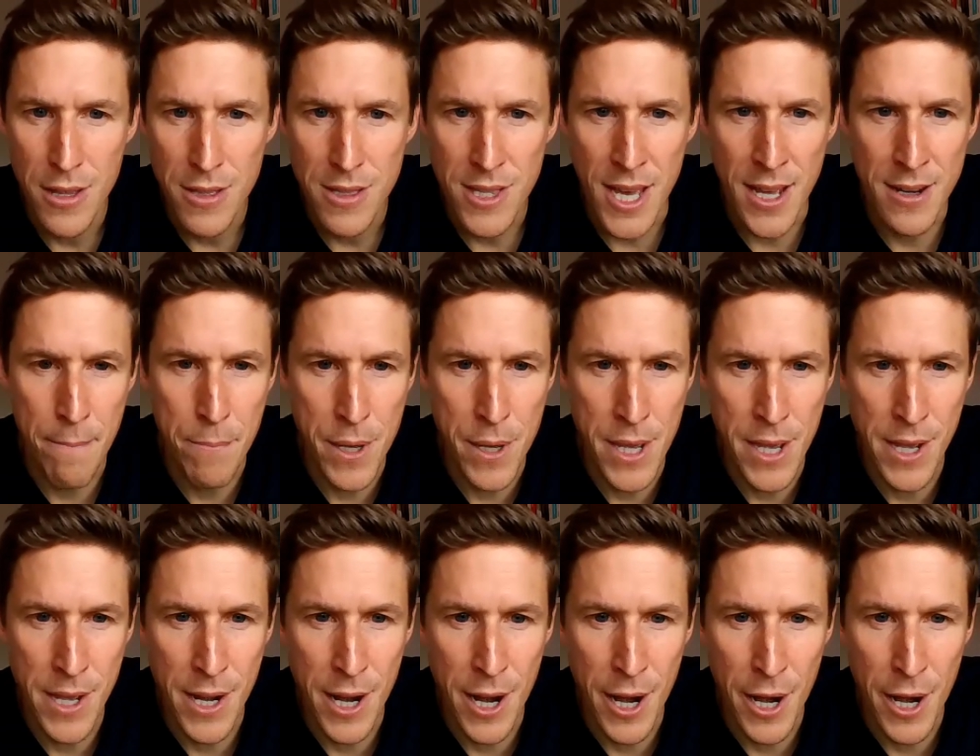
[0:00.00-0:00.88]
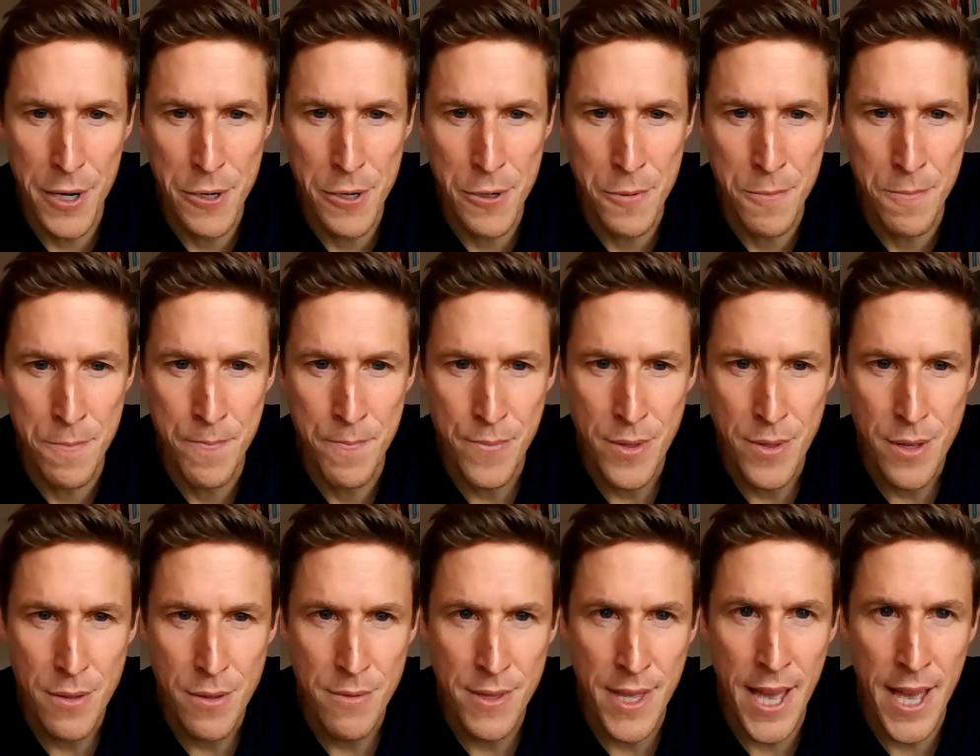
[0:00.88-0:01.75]
Them being at home,
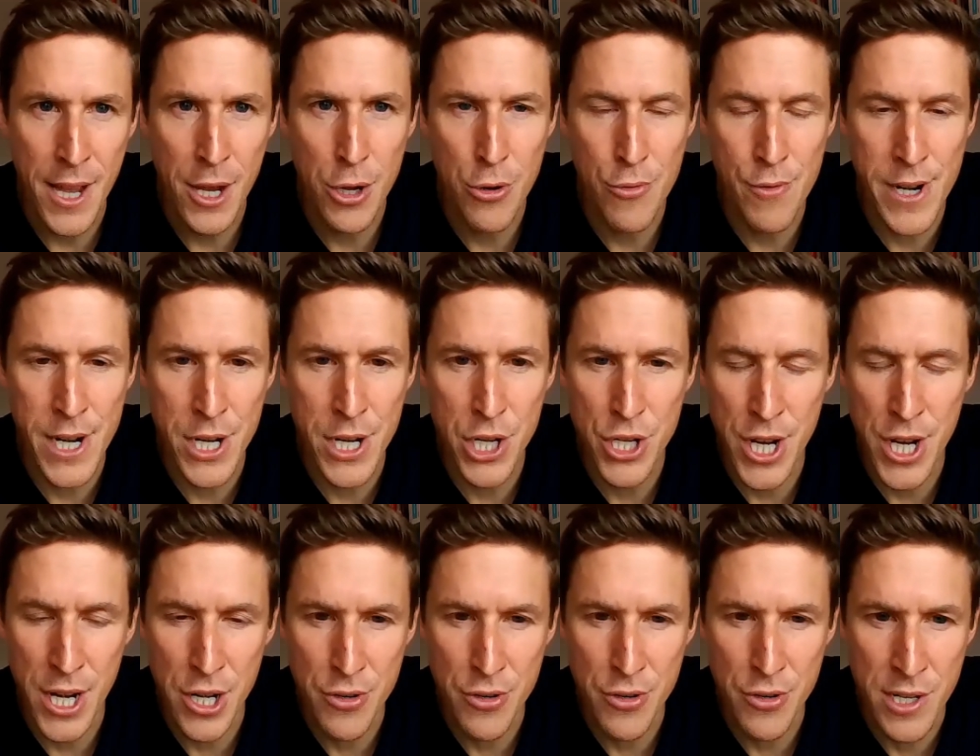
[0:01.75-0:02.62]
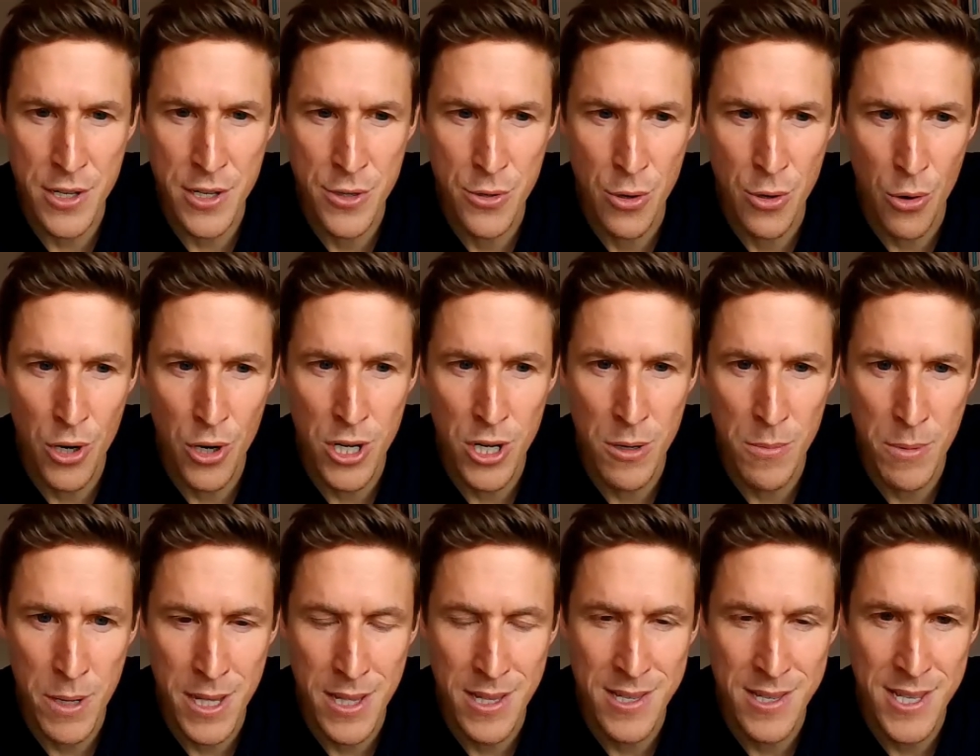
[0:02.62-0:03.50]
their career trajectory is not
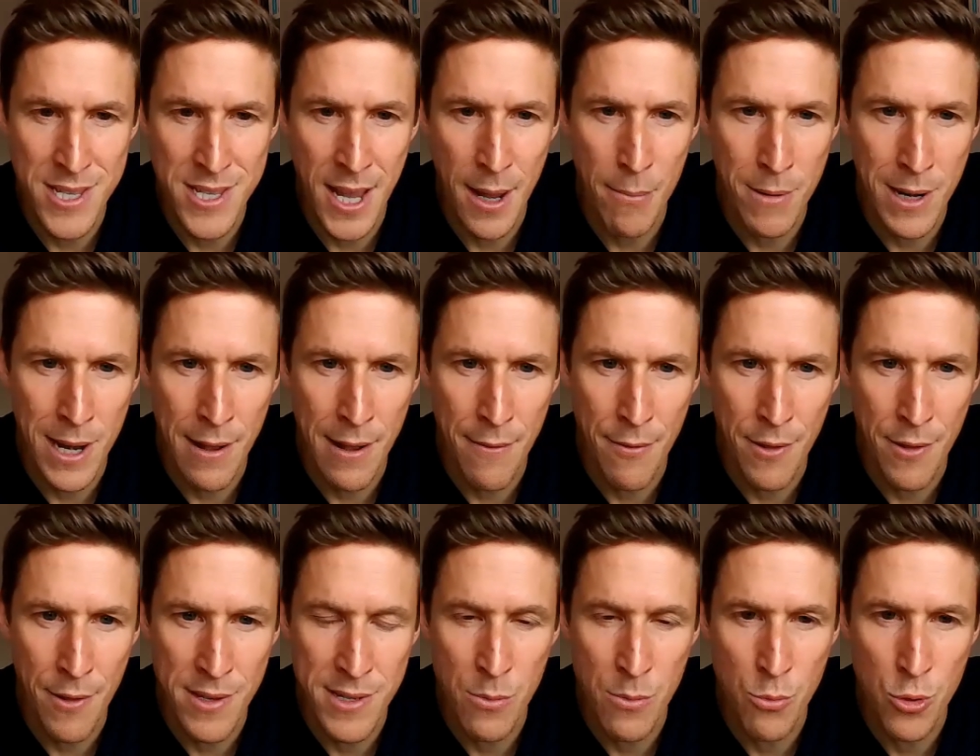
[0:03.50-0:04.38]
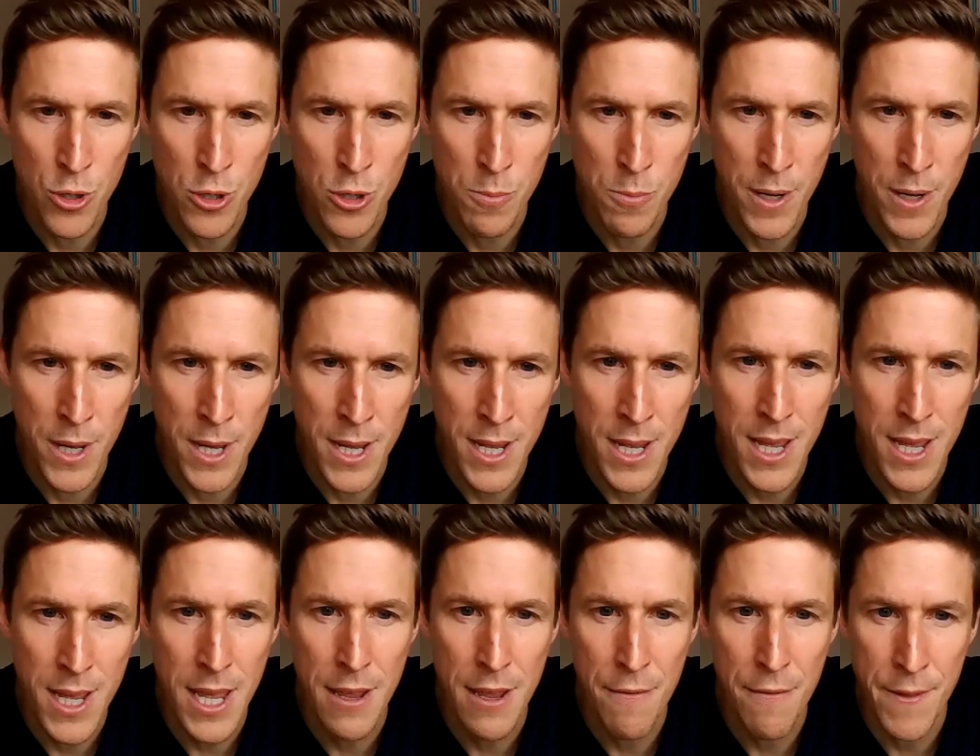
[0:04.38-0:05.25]
going to be at the same level as it would
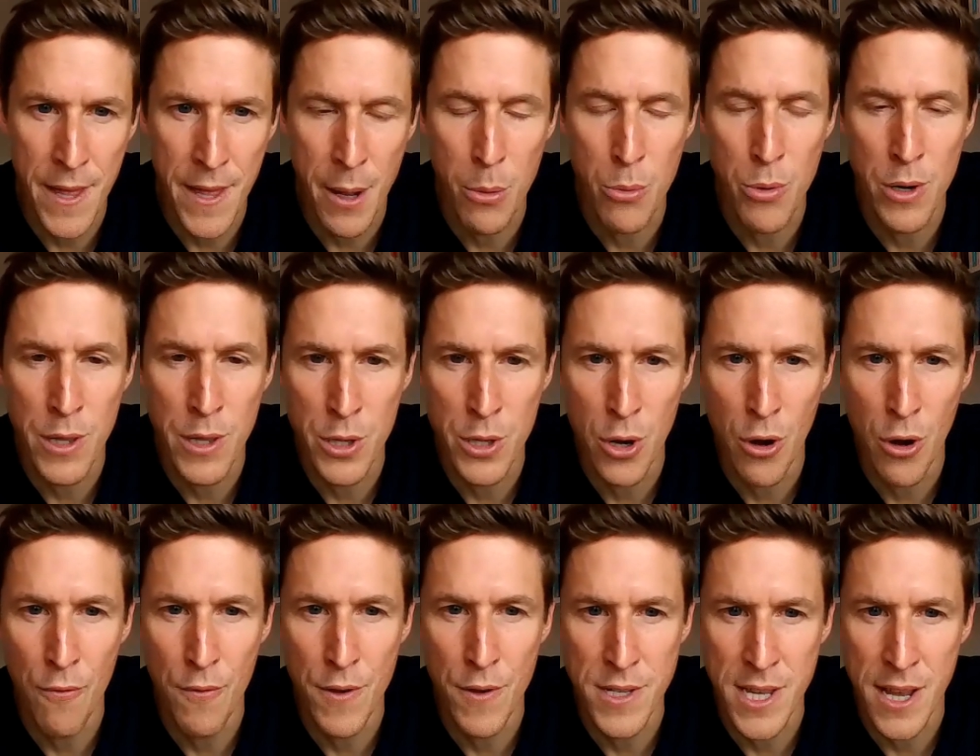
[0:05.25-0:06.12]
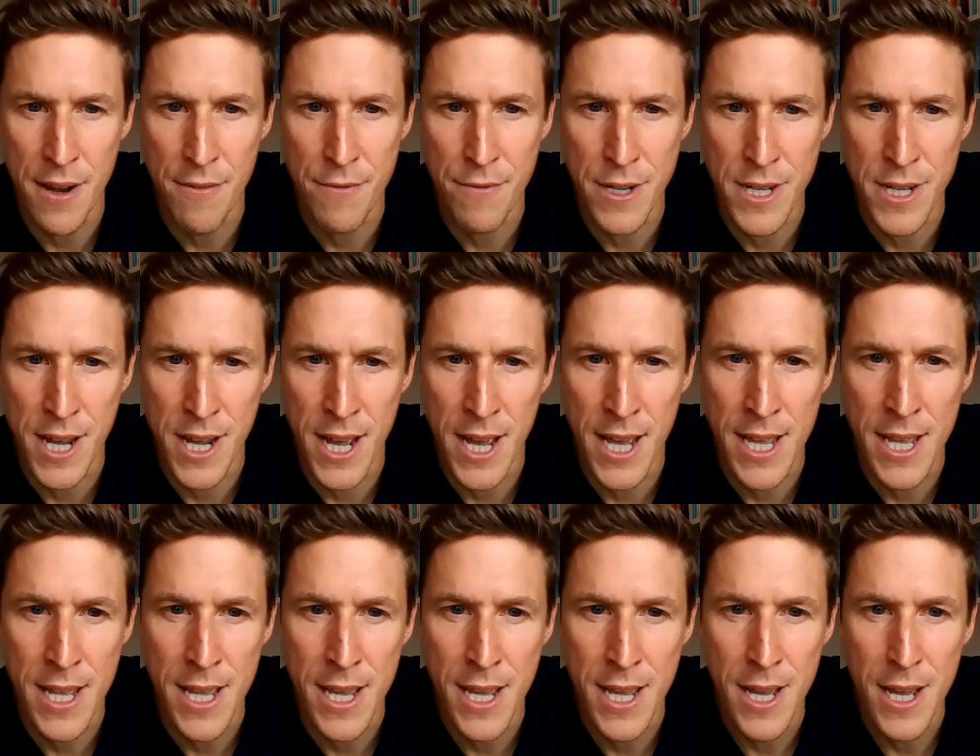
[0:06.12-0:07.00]
be if they were in the office every
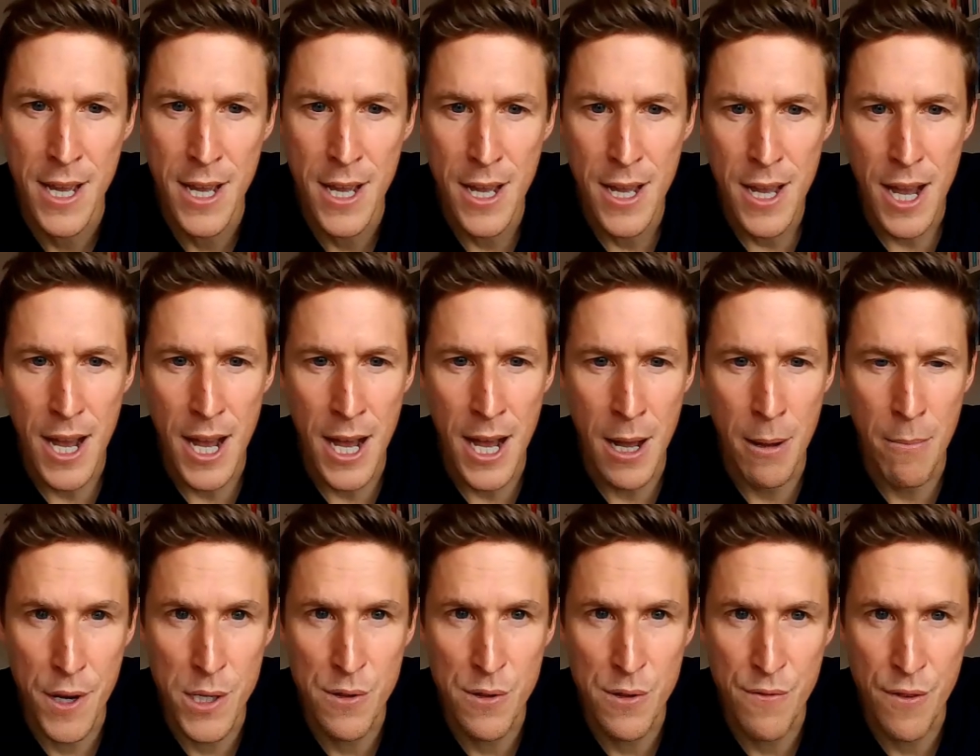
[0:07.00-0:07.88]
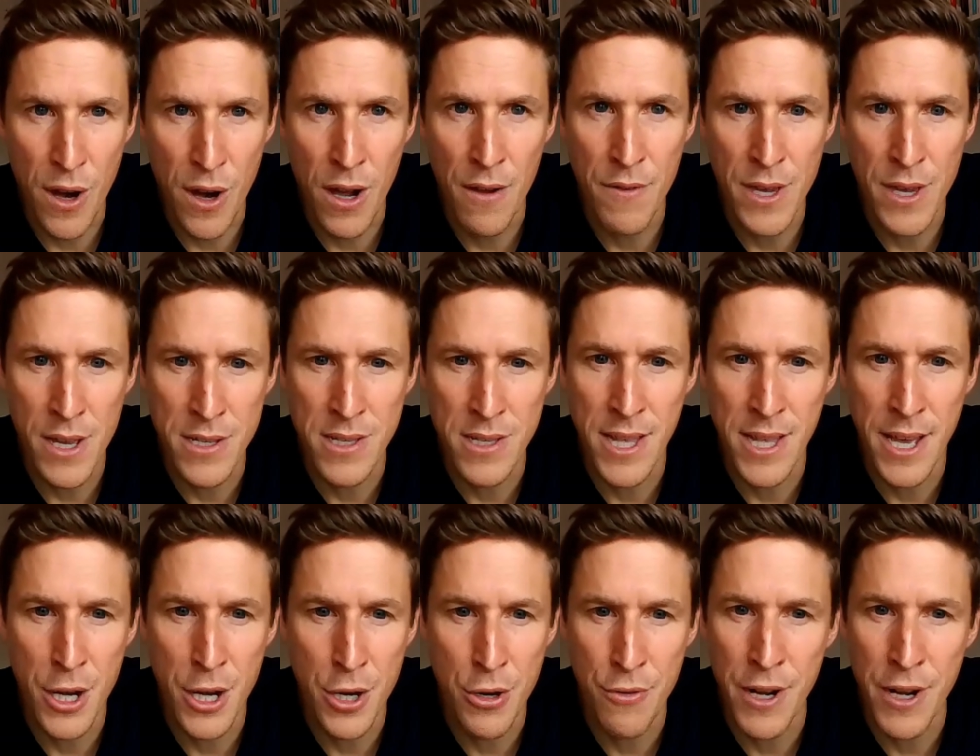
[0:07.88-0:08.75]
day for the first 5
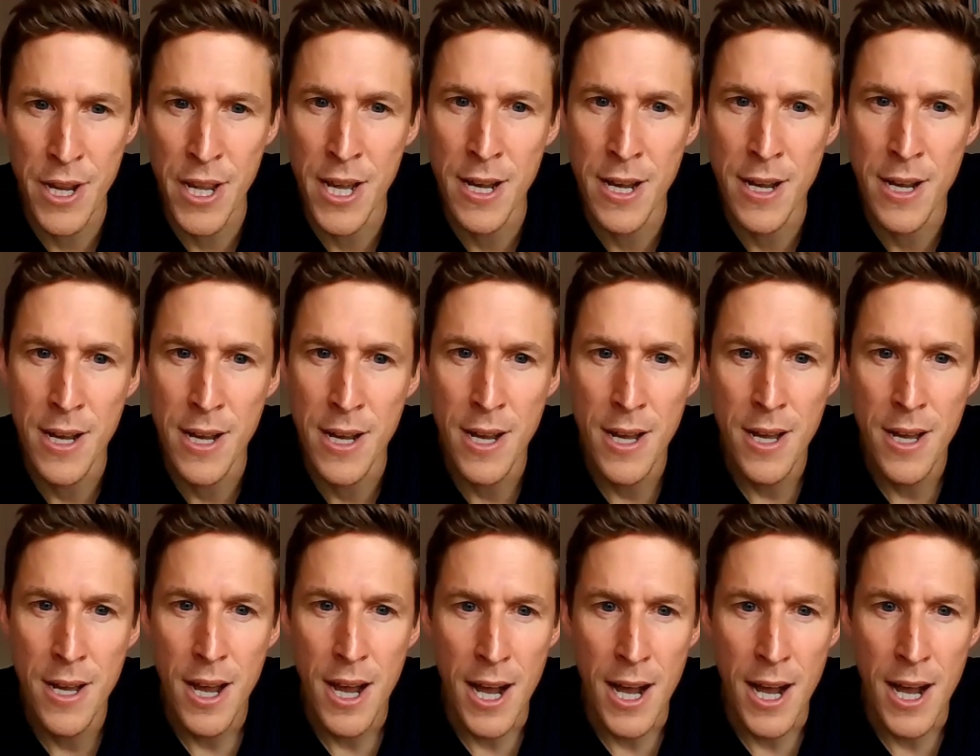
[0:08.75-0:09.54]
years of their career.